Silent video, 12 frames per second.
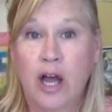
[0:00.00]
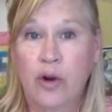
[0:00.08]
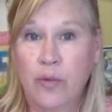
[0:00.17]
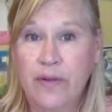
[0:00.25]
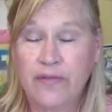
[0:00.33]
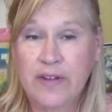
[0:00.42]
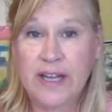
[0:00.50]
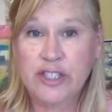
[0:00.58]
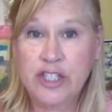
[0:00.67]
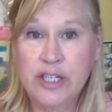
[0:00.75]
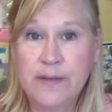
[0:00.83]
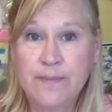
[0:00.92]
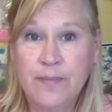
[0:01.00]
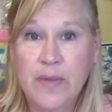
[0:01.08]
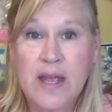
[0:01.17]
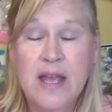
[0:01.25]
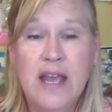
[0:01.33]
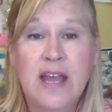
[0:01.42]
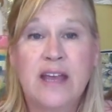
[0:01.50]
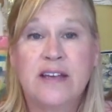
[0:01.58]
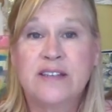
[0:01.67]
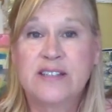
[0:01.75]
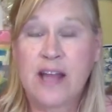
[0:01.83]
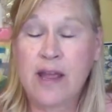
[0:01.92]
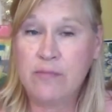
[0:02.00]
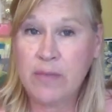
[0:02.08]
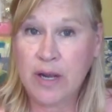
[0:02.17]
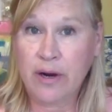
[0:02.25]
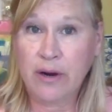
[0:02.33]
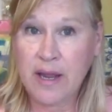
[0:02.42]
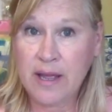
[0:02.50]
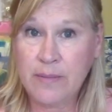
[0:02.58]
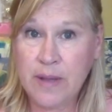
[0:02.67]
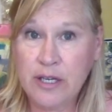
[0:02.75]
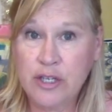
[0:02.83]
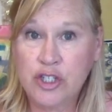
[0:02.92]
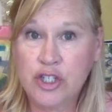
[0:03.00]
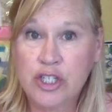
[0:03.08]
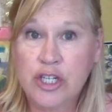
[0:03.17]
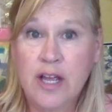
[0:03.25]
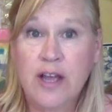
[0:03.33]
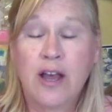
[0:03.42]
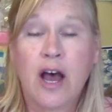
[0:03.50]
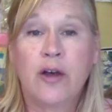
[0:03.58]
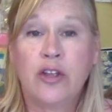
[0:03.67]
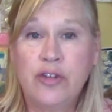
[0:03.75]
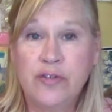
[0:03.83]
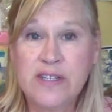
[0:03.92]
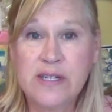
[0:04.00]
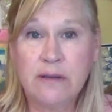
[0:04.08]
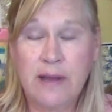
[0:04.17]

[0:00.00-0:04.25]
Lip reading: Reflection is a mirror image using